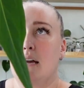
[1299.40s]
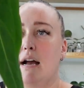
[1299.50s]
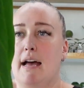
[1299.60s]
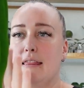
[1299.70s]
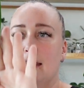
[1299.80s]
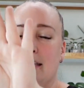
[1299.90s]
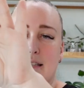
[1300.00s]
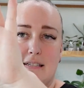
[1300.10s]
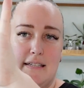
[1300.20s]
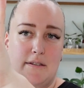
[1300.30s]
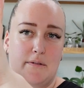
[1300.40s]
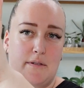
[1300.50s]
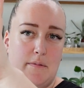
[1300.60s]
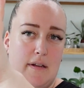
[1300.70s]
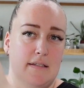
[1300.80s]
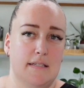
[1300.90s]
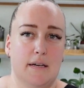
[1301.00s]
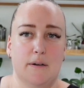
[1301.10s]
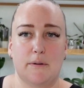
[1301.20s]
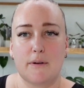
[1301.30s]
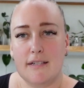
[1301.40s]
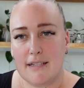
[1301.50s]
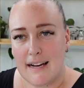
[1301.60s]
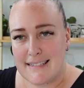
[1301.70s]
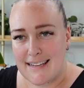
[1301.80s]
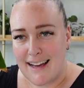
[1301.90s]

And then this is the newest one. So we're sizing